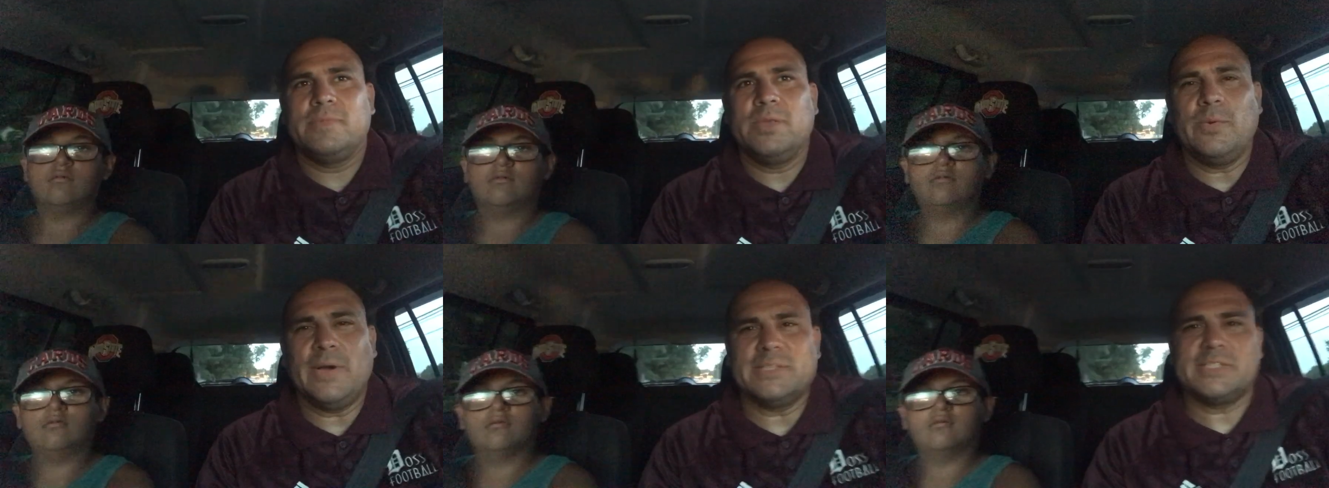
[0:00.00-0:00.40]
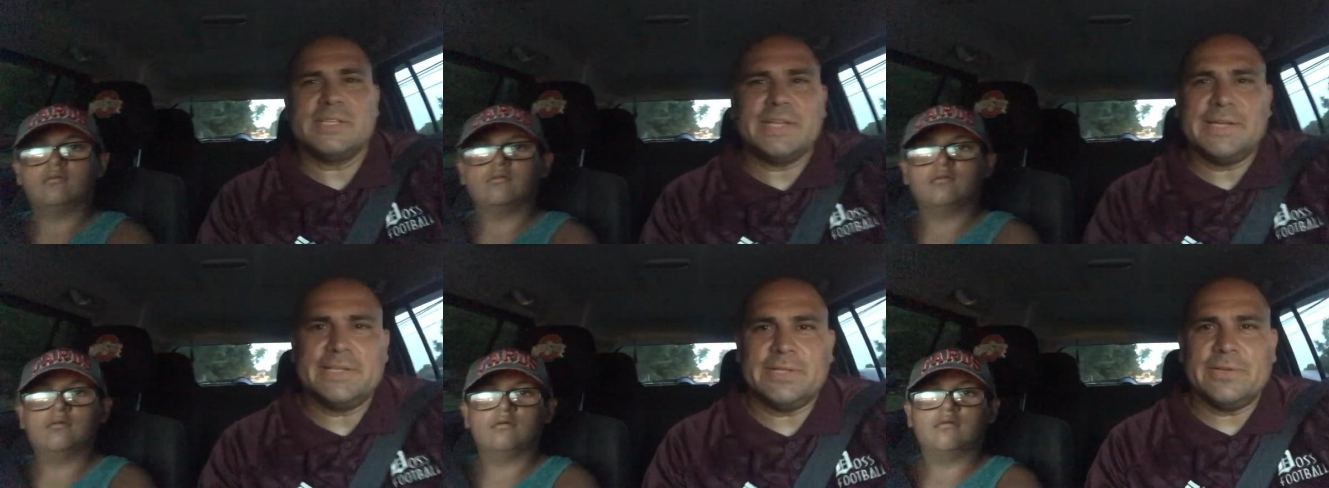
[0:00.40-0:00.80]
Speaker 1: He wants to
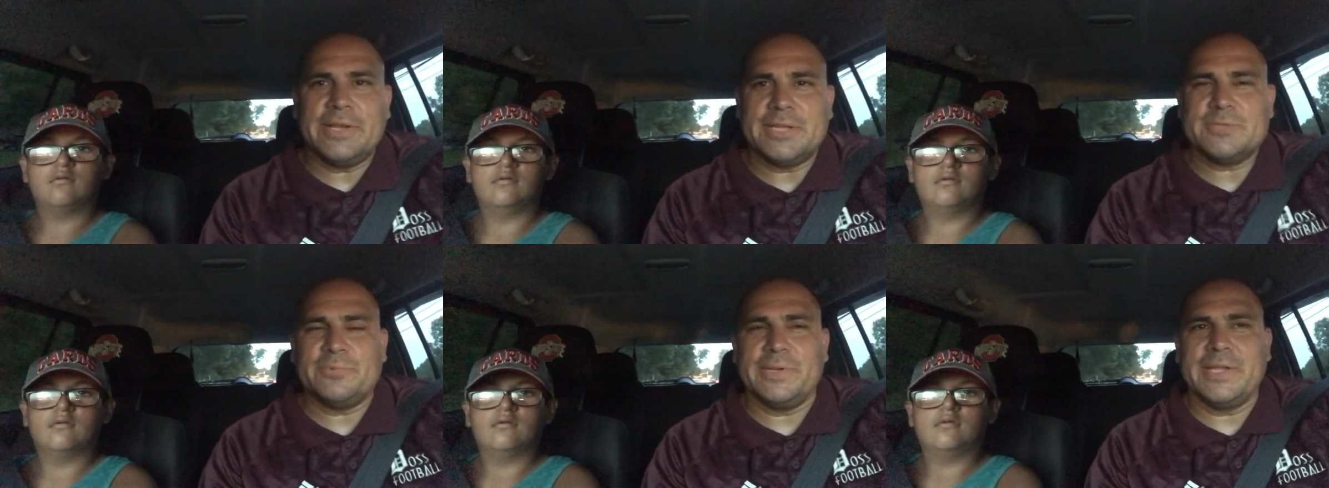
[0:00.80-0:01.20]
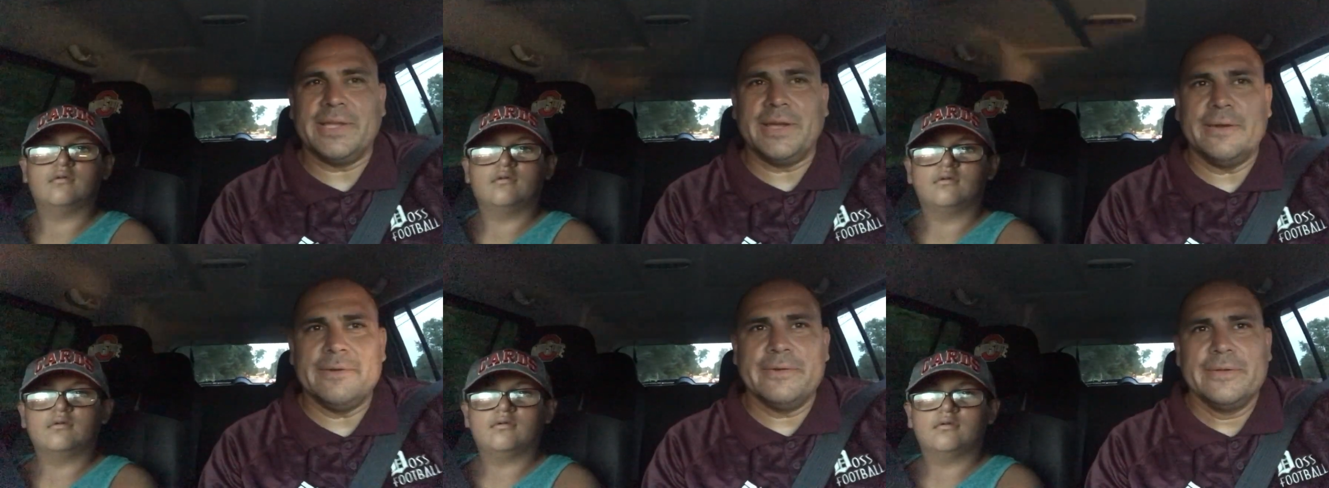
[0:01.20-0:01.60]
stay till next
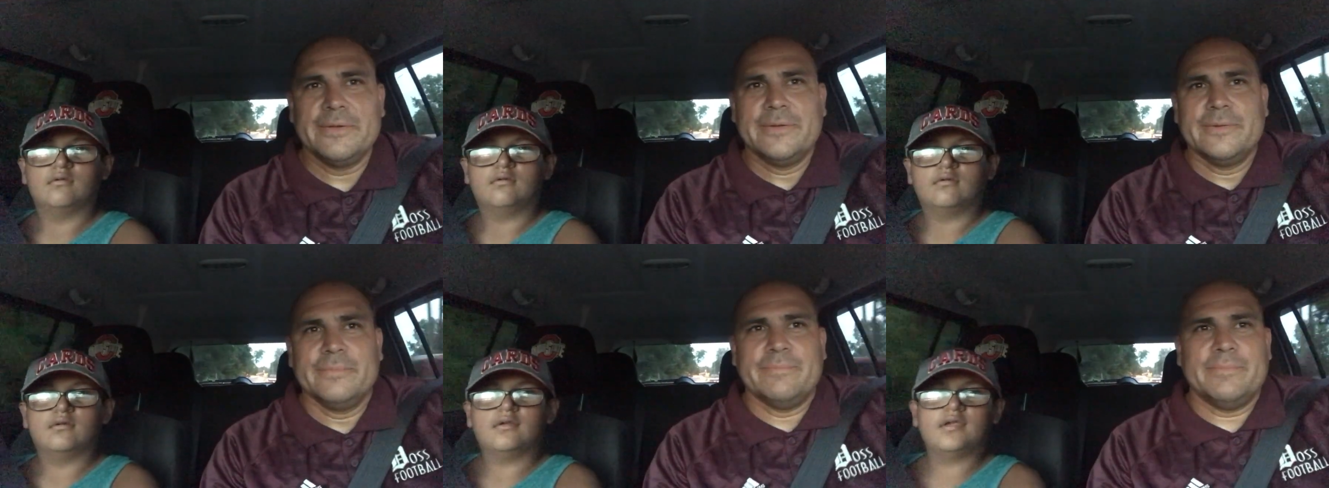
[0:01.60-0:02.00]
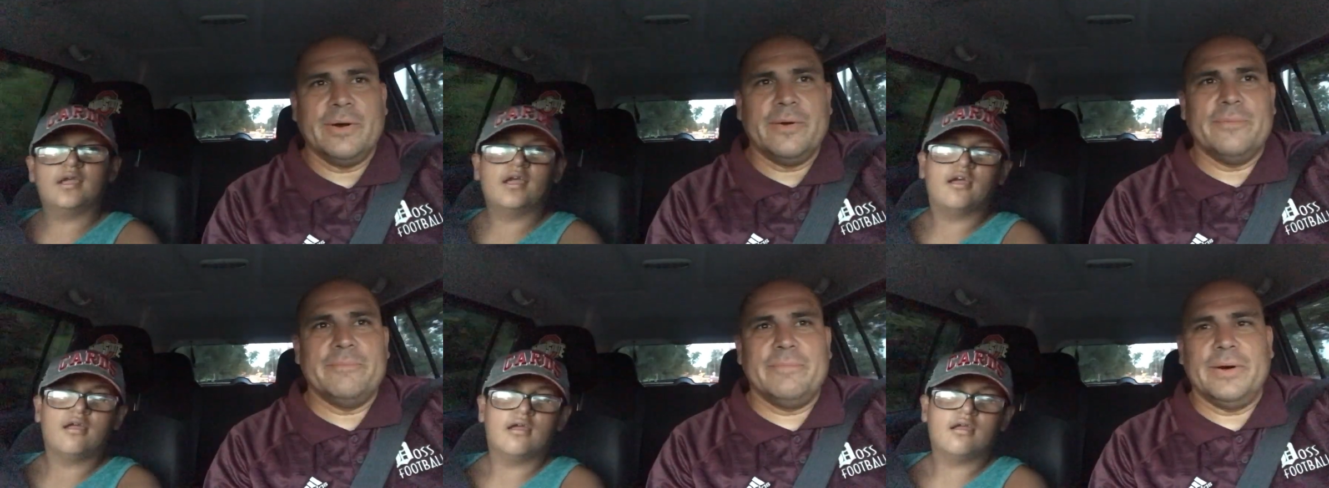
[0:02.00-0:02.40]
weekend.
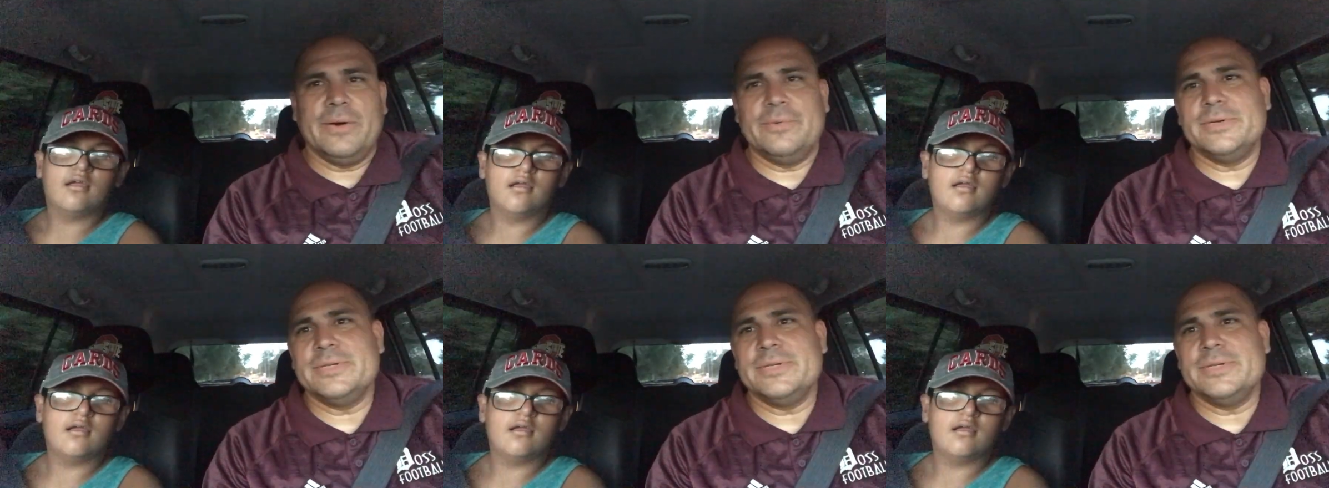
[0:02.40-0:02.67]
Yeah. But